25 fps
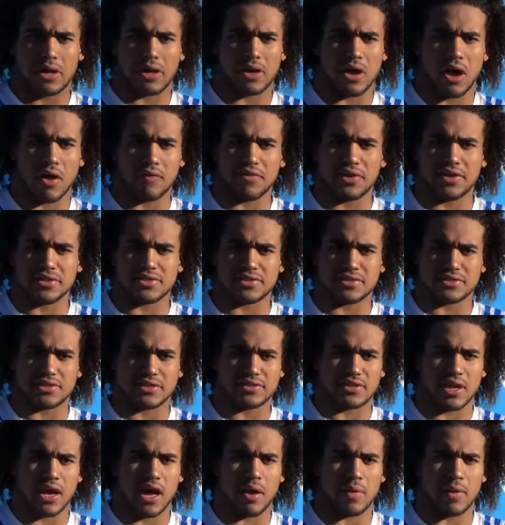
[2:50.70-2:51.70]
confidence
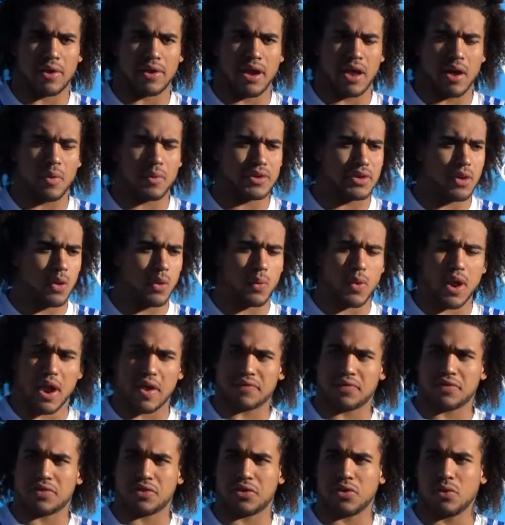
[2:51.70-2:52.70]
is high right now. We know what we
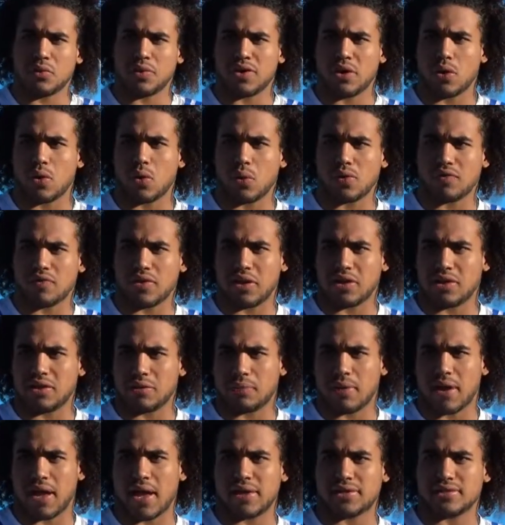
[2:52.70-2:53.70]
have to do. We know what we've done in the
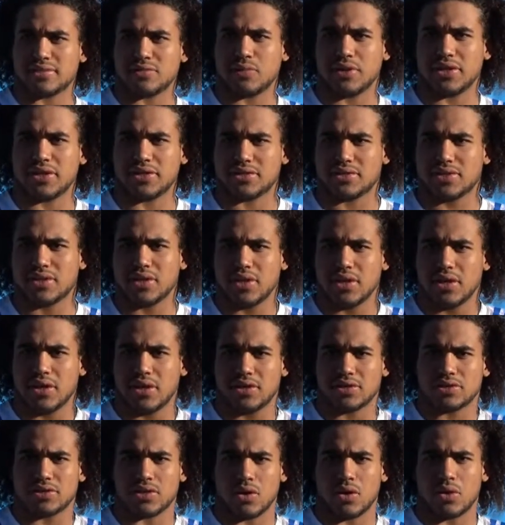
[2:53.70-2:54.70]
past weeks.
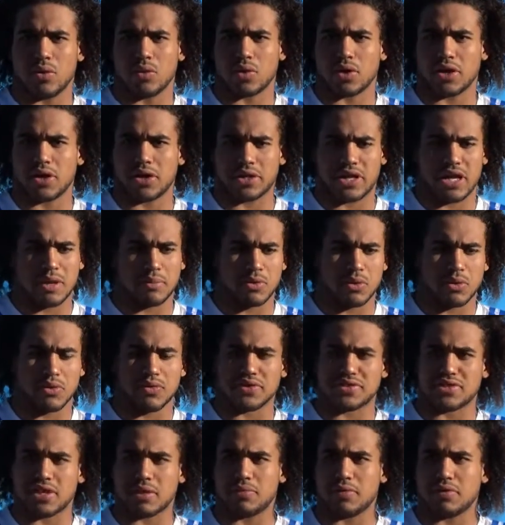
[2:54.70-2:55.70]
So we're going to keep doing
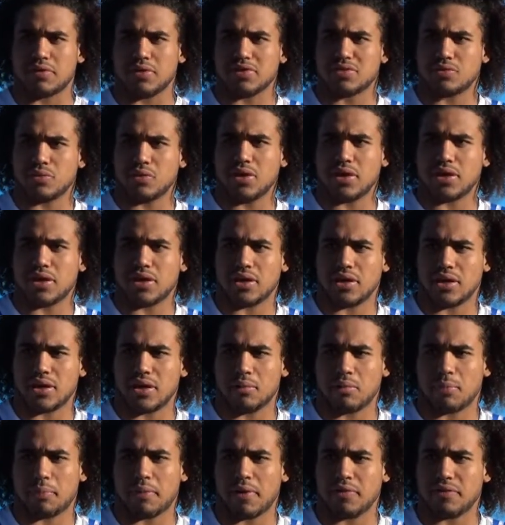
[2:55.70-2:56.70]
the same thing this week
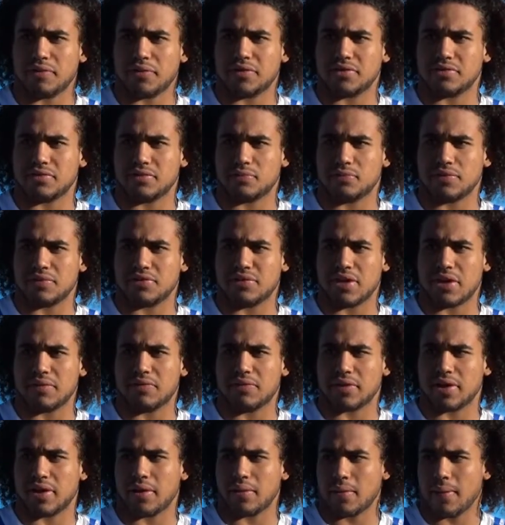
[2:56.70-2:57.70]
and prepare for this
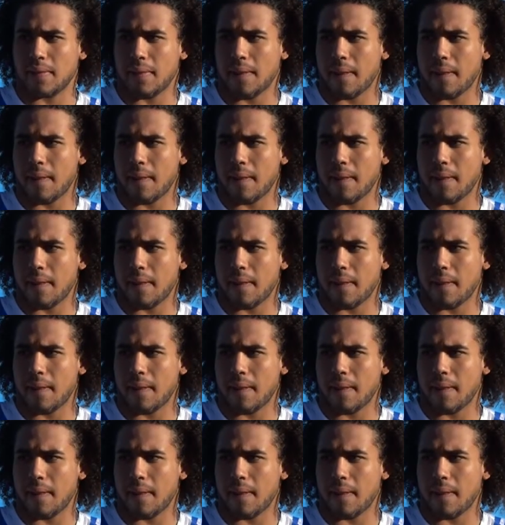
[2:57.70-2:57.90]
Stanford game.